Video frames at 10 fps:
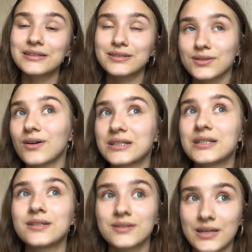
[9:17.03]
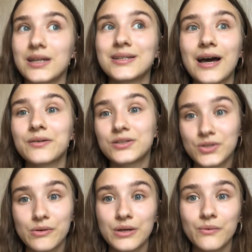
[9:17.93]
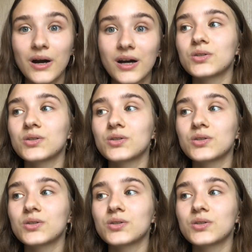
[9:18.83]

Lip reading: started and sitting down and doing your work.